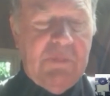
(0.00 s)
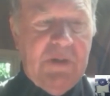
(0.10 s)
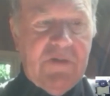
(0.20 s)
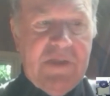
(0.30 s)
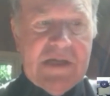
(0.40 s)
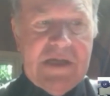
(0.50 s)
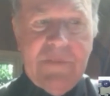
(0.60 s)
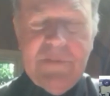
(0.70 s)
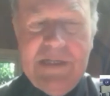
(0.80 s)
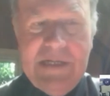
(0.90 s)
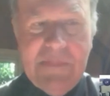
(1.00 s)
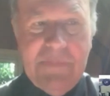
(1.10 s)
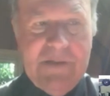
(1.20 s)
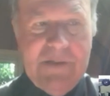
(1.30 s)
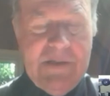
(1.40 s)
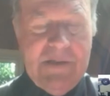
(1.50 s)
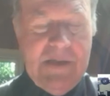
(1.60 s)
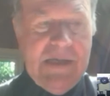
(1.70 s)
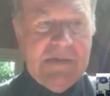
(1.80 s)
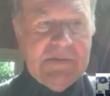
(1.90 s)
built that company up,
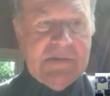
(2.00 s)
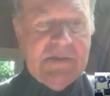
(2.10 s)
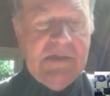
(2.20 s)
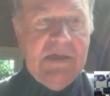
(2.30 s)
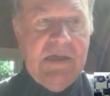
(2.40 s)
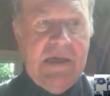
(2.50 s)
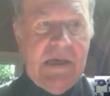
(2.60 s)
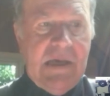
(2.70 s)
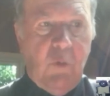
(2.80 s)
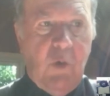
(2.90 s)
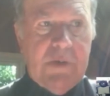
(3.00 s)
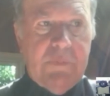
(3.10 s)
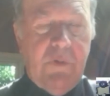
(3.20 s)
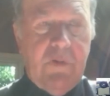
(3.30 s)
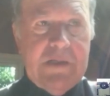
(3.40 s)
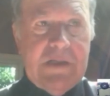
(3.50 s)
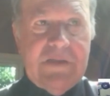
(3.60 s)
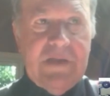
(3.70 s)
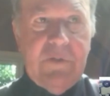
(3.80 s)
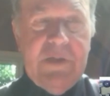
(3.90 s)
and at one
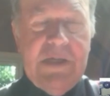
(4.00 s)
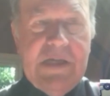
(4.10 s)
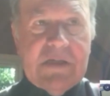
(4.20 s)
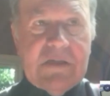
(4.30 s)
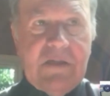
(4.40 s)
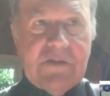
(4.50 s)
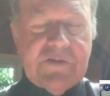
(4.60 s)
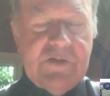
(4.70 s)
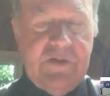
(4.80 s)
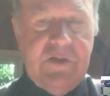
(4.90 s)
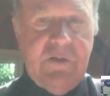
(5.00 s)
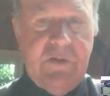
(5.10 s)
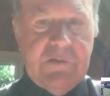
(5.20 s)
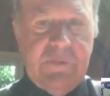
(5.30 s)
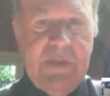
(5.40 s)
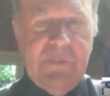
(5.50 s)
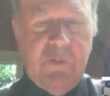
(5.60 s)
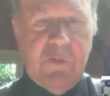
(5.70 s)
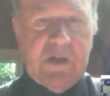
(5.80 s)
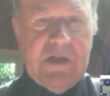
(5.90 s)
point I think we had close to 200
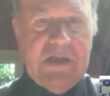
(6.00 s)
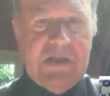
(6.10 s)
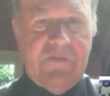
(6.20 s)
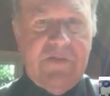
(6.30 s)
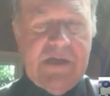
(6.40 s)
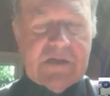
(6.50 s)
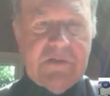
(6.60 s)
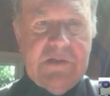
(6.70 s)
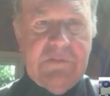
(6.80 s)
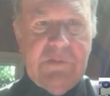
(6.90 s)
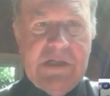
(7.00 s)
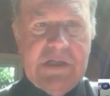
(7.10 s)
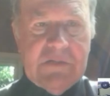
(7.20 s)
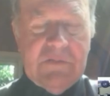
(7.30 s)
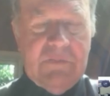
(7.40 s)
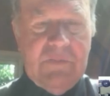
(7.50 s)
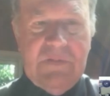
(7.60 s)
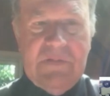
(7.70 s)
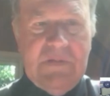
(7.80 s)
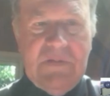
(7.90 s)
people working in the factory. We had it
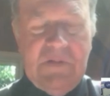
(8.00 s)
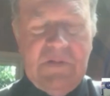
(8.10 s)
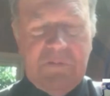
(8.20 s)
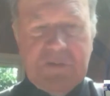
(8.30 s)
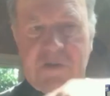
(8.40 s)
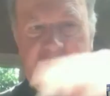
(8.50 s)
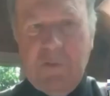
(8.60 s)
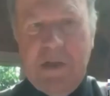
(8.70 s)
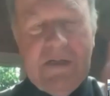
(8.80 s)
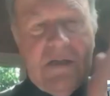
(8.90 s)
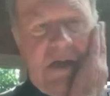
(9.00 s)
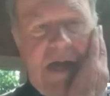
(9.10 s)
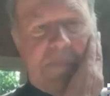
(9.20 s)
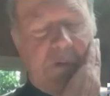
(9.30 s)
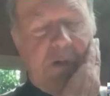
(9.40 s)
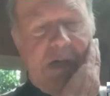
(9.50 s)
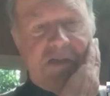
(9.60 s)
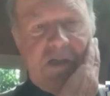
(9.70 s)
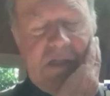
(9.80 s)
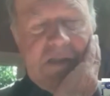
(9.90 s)
was a great
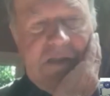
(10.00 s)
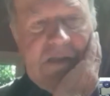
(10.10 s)
operation